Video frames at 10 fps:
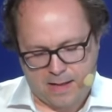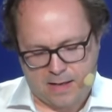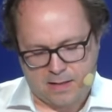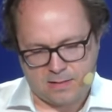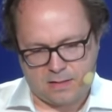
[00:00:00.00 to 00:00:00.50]

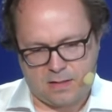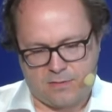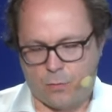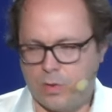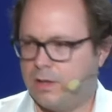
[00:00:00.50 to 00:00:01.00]
And
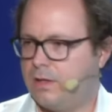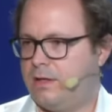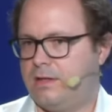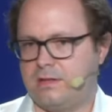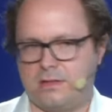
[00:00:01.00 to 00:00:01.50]
if will
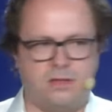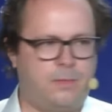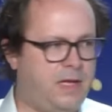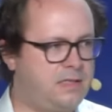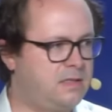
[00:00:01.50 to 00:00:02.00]
is the
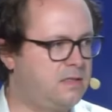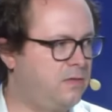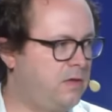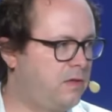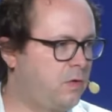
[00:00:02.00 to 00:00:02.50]
basis
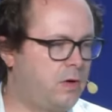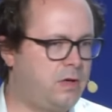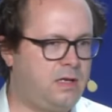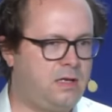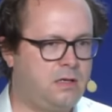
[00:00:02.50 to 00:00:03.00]
of the
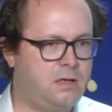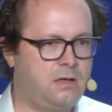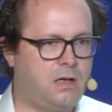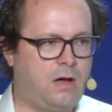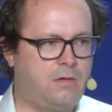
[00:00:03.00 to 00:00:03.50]
authority
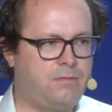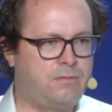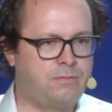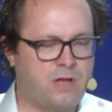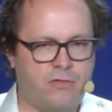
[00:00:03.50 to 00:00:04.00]

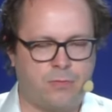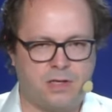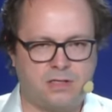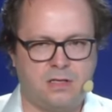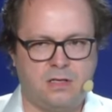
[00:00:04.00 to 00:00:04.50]
of
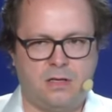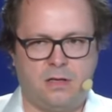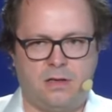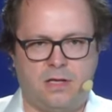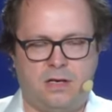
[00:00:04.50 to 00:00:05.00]
government,
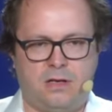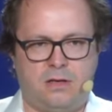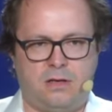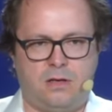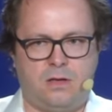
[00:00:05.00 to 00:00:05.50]

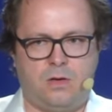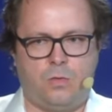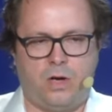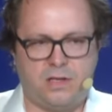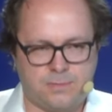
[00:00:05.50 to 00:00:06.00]
then
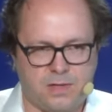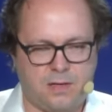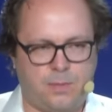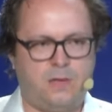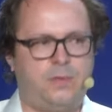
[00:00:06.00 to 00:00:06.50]
what is
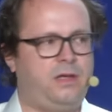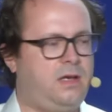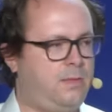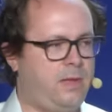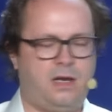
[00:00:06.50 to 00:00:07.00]
being
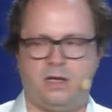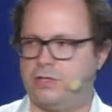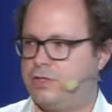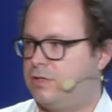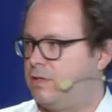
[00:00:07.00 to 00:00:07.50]
manipulated,
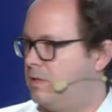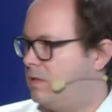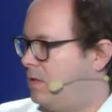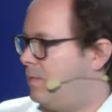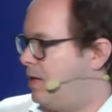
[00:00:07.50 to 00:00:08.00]
managed,
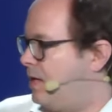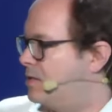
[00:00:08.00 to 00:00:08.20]
in many